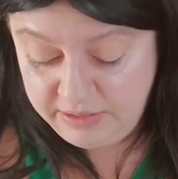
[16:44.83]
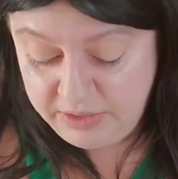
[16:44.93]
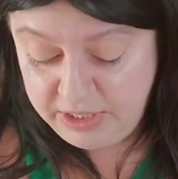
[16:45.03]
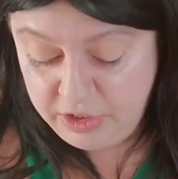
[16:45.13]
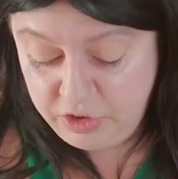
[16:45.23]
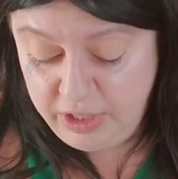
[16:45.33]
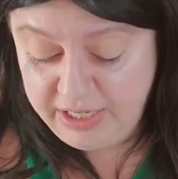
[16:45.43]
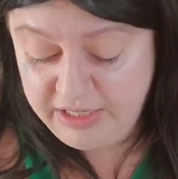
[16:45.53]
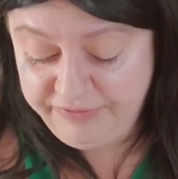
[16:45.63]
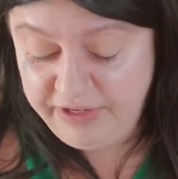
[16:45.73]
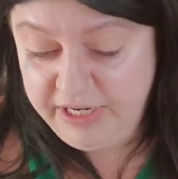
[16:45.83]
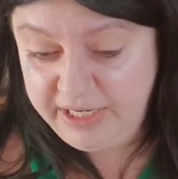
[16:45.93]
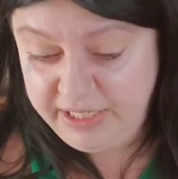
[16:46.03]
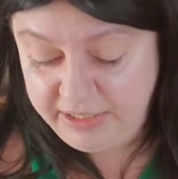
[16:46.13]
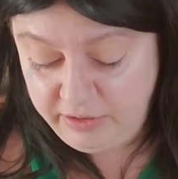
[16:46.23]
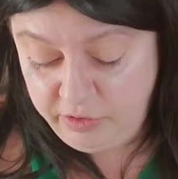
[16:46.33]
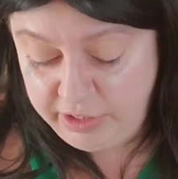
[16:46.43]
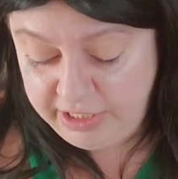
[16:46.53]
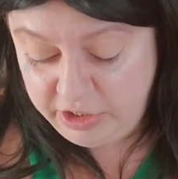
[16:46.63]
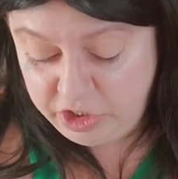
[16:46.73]
So I could try different
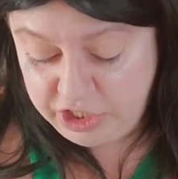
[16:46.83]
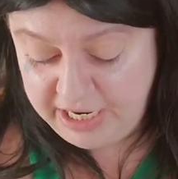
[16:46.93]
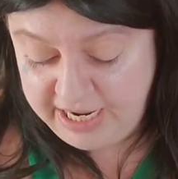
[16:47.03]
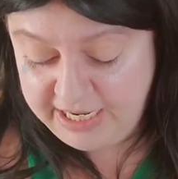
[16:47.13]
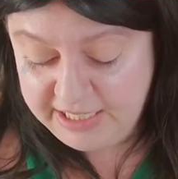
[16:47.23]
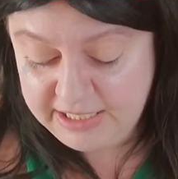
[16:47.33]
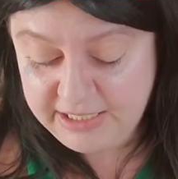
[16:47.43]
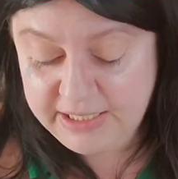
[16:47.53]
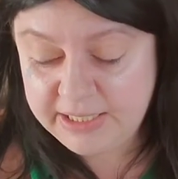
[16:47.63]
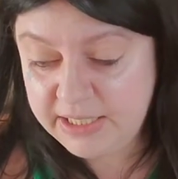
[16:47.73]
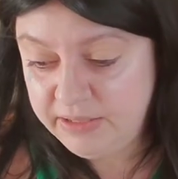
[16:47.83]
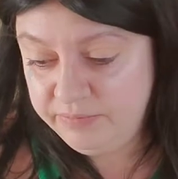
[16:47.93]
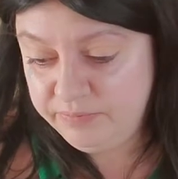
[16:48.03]
green shades.